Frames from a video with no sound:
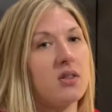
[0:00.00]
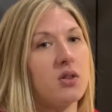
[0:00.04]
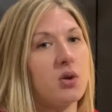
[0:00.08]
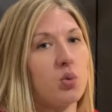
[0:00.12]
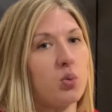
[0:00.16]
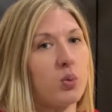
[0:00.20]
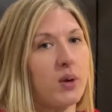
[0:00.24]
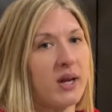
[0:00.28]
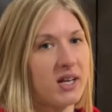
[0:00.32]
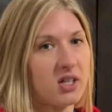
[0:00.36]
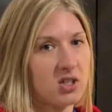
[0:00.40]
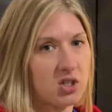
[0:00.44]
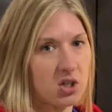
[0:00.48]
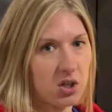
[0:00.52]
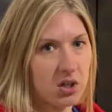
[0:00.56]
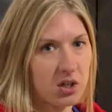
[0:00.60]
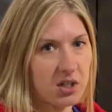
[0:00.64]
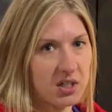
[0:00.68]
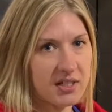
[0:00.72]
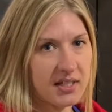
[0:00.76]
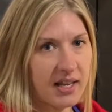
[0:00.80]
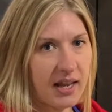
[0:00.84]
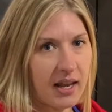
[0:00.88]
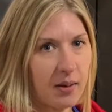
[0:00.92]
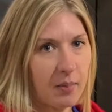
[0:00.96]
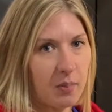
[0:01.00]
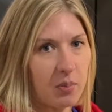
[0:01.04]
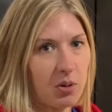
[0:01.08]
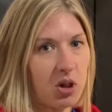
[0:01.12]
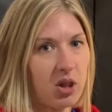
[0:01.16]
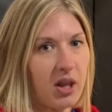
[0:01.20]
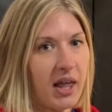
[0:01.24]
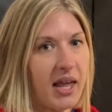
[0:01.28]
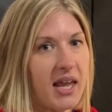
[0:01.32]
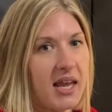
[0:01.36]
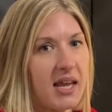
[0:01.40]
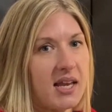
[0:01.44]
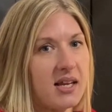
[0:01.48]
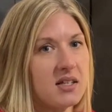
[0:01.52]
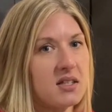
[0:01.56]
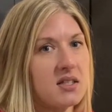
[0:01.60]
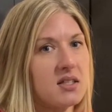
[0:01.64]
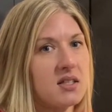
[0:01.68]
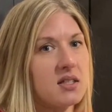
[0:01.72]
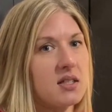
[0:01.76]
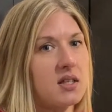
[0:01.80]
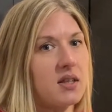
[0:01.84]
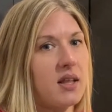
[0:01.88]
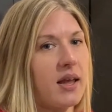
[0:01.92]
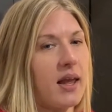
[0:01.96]
the rings are gonna stay in
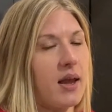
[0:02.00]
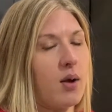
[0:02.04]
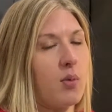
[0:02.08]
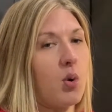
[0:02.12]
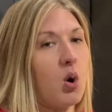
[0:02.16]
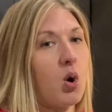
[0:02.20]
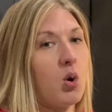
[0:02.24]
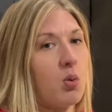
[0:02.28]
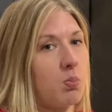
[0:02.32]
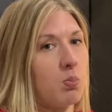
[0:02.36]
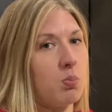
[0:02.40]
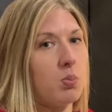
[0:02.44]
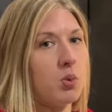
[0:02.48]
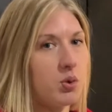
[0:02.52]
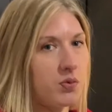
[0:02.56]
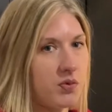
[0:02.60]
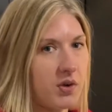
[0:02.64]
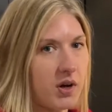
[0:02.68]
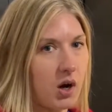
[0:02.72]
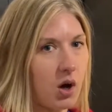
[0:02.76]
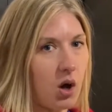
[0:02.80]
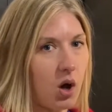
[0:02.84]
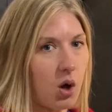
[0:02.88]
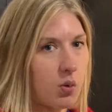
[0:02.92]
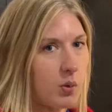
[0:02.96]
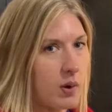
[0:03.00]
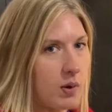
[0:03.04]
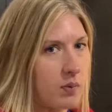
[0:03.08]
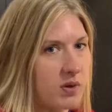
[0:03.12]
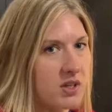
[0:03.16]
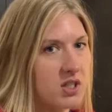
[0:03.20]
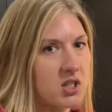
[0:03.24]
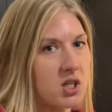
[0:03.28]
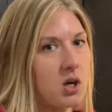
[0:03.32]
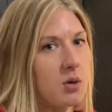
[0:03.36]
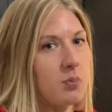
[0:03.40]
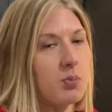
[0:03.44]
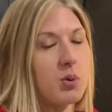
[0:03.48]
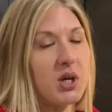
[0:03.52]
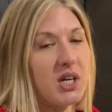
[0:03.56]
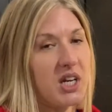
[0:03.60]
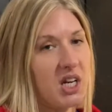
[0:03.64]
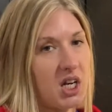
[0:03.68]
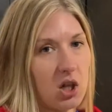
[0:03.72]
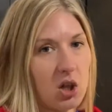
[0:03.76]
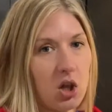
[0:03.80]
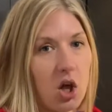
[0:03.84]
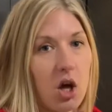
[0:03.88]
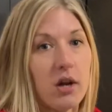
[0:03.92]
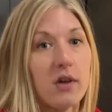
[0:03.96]
place, they won't move at all when we start putting
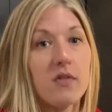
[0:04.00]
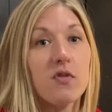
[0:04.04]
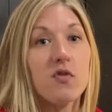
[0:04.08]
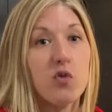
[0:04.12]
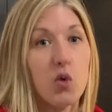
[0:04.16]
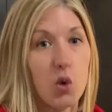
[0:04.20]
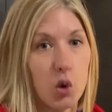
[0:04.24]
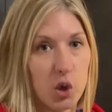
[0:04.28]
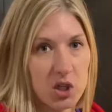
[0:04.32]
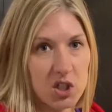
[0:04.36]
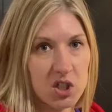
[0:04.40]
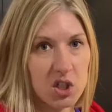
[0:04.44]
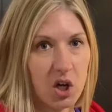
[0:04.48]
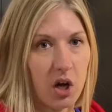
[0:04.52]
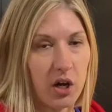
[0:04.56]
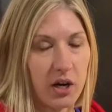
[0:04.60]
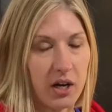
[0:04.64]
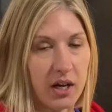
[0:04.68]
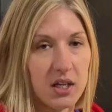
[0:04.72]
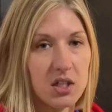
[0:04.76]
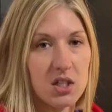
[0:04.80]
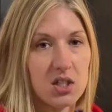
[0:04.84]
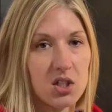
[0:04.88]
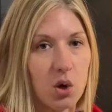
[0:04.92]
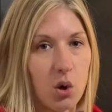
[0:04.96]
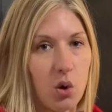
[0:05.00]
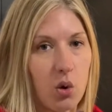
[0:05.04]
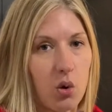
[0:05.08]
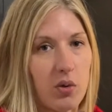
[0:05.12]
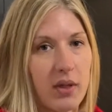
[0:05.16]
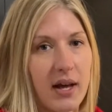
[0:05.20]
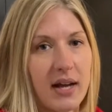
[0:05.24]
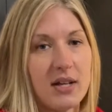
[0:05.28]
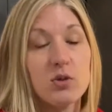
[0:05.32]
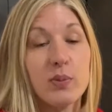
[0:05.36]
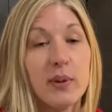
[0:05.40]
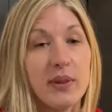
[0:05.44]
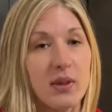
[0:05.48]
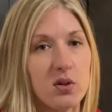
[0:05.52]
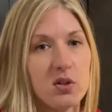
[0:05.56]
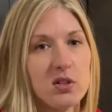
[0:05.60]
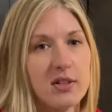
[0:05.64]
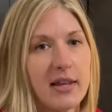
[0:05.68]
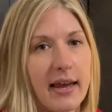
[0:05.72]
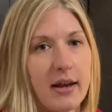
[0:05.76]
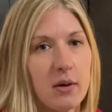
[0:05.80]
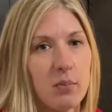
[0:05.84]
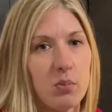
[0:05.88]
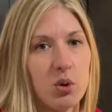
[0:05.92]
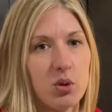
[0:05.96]
a lot of force on it. So that's what those
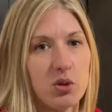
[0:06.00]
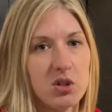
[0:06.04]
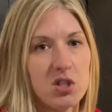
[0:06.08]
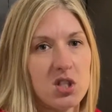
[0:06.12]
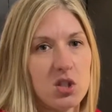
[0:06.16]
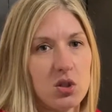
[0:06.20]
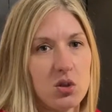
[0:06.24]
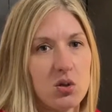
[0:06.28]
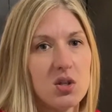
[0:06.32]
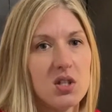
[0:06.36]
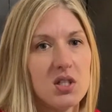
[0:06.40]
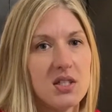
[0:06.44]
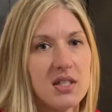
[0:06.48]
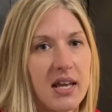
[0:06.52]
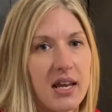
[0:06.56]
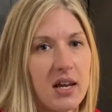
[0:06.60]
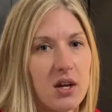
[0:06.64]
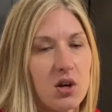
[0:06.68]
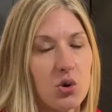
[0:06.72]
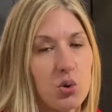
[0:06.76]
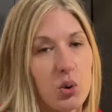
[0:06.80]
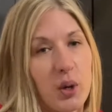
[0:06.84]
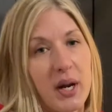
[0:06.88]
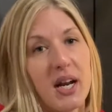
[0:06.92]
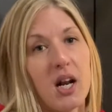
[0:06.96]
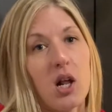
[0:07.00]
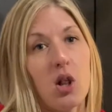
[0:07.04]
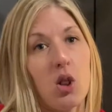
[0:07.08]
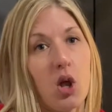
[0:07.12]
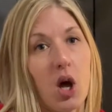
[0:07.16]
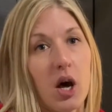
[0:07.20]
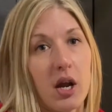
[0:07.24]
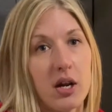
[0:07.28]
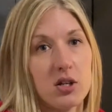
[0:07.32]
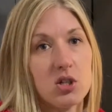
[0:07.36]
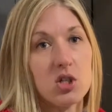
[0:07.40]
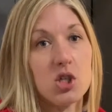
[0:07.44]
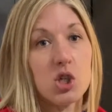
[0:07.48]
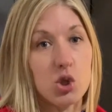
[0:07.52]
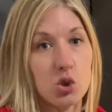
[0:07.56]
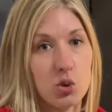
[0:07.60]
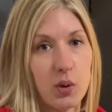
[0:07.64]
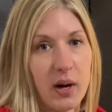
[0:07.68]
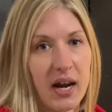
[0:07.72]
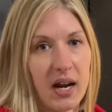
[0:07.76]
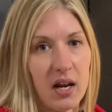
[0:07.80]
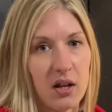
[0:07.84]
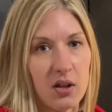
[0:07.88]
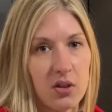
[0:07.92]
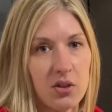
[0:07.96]
lag bolts do, is they create a lot of
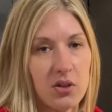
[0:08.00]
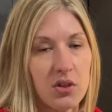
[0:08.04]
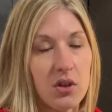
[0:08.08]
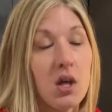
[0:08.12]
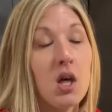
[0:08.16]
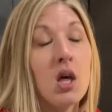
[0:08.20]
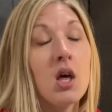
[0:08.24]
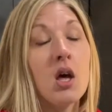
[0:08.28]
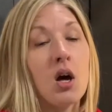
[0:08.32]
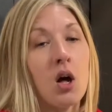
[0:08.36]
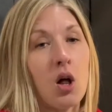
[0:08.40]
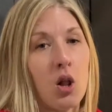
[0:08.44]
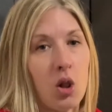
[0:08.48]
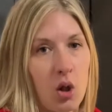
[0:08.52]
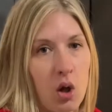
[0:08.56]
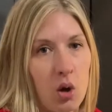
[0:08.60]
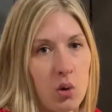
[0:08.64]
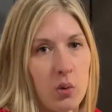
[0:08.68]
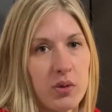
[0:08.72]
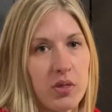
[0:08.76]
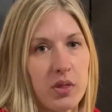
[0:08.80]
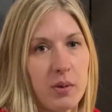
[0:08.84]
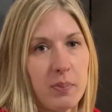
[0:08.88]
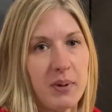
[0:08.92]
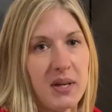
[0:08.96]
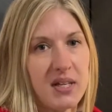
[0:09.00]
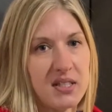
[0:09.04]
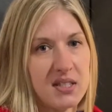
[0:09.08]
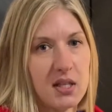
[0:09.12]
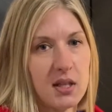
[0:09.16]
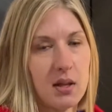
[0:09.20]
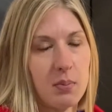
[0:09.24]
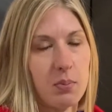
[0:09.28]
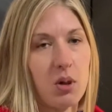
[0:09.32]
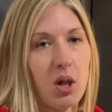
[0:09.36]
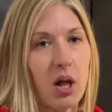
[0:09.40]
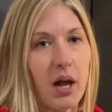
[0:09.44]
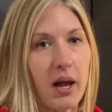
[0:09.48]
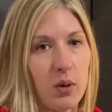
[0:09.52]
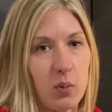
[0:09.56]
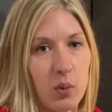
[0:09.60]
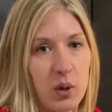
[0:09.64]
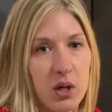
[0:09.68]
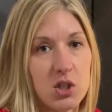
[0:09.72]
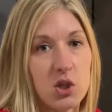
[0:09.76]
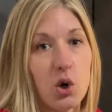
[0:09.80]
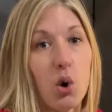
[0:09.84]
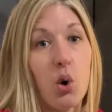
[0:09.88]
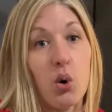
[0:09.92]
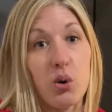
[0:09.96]
strength along with the piece of the plywood
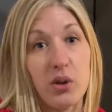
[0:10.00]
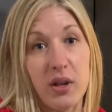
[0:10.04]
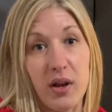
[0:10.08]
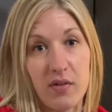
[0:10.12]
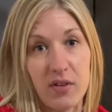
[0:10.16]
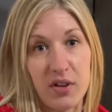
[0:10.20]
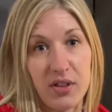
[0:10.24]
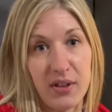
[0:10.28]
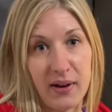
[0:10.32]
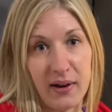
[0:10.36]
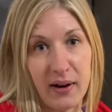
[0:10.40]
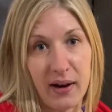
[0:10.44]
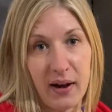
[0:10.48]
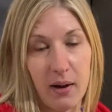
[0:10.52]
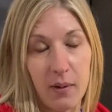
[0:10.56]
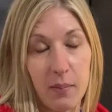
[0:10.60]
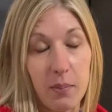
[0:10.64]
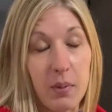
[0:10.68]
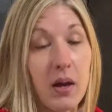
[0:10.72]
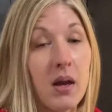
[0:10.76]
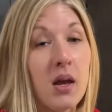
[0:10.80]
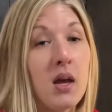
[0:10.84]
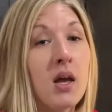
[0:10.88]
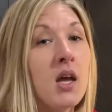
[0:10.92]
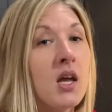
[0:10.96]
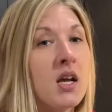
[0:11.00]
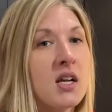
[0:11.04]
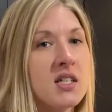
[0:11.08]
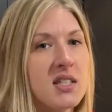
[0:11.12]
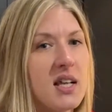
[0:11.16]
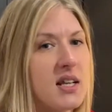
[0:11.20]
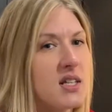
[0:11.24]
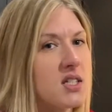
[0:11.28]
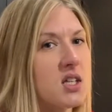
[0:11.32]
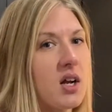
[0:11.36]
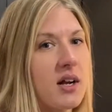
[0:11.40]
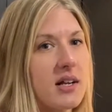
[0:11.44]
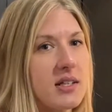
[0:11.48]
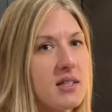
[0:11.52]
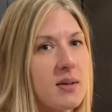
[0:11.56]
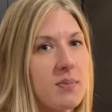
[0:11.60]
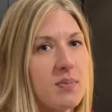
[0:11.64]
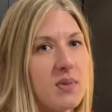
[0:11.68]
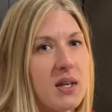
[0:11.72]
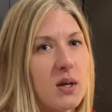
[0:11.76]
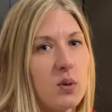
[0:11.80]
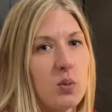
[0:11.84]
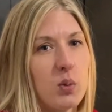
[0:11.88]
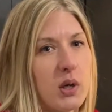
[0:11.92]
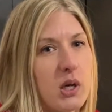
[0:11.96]
to hold everything up. Because that's not
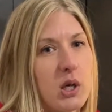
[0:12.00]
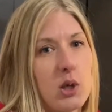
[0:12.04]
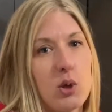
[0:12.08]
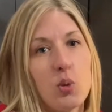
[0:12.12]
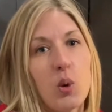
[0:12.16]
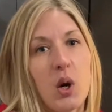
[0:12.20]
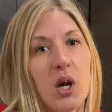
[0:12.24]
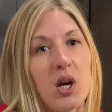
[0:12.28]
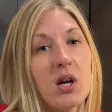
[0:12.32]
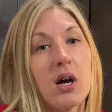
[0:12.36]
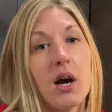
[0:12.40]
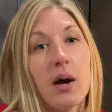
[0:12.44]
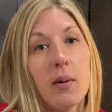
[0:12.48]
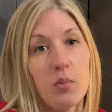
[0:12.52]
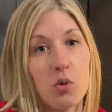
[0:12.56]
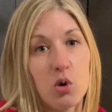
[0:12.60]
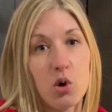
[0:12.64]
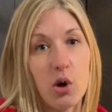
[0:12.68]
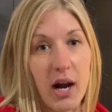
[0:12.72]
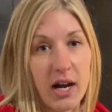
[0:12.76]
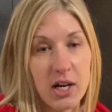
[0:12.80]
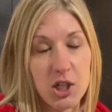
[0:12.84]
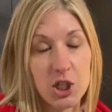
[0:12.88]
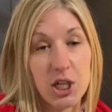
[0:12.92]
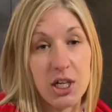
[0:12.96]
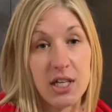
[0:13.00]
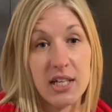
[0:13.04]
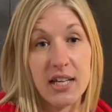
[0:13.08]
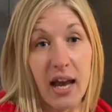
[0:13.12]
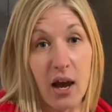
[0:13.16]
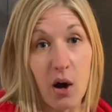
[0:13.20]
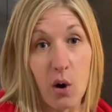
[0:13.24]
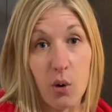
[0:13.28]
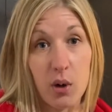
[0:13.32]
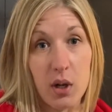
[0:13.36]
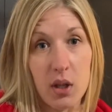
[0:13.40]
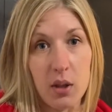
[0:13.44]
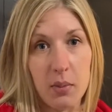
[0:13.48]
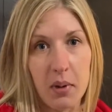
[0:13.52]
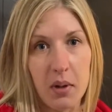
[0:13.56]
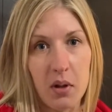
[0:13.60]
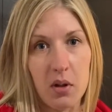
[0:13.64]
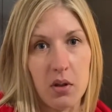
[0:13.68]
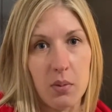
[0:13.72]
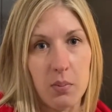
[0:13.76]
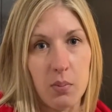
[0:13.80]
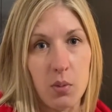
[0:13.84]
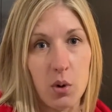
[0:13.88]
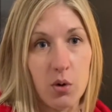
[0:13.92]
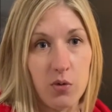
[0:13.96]
something where you'd want to come crashing down in the middle of
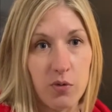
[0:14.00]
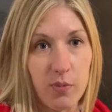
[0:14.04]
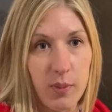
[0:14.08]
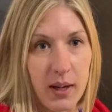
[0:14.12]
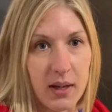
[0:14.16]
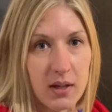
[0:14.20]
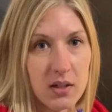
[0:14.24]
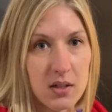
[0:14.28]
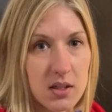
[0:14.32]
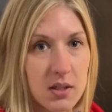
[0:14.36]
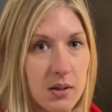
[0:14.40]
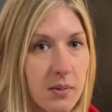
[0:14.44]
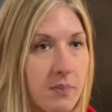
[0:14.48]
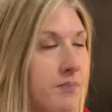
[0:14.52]
the movement.